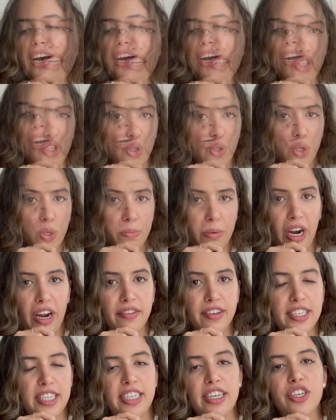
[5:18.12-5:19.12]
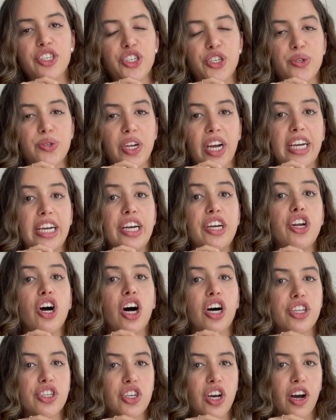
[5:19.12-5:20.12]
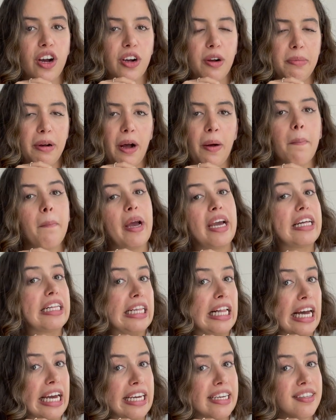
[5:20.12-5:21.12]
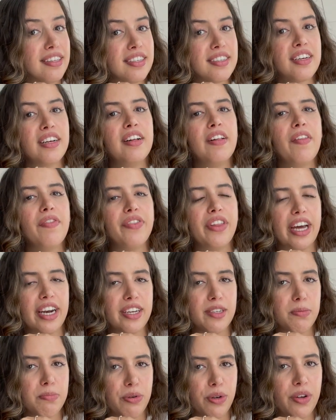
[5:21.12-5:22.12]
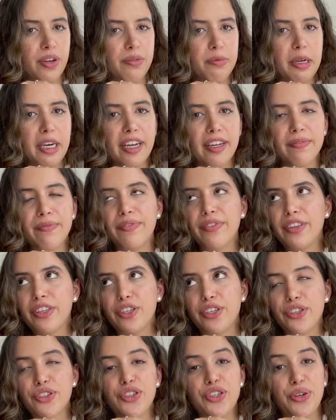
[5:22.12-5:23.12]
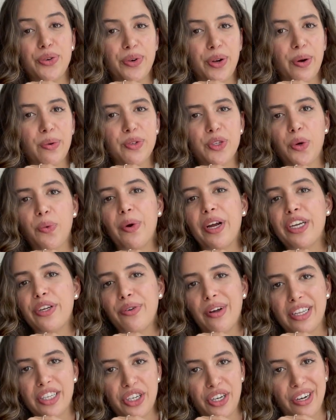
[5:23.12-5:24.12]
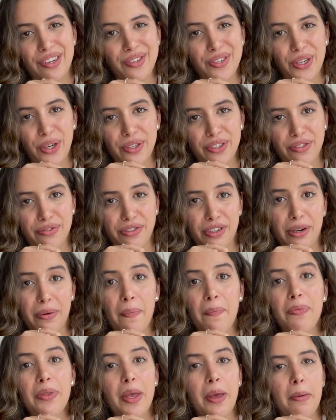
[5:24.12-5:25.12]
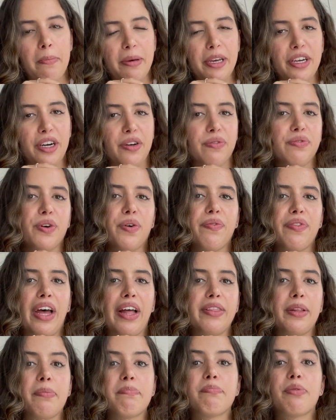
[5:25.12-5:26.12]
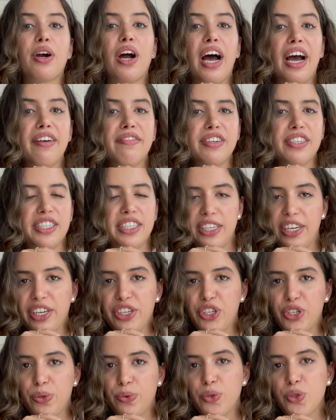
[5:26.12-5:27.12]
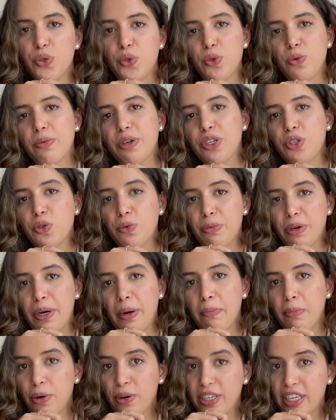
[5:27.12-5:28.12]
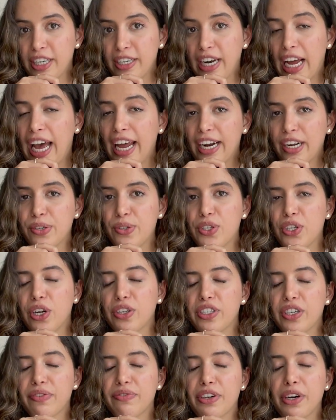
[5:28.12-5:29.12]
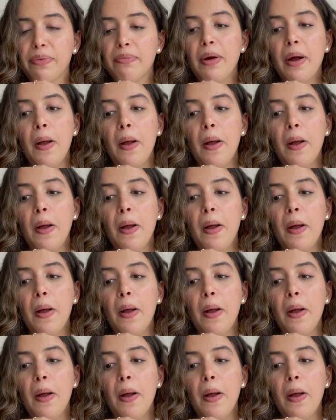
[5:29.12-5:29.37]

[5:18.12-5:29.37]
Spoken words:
Due to privacy issues, I cannot talk about my clients. That is prohibited, just so you know. So when you enter a consulting firm, be careful of that. The privacy issue is super, super important at a consulting firm.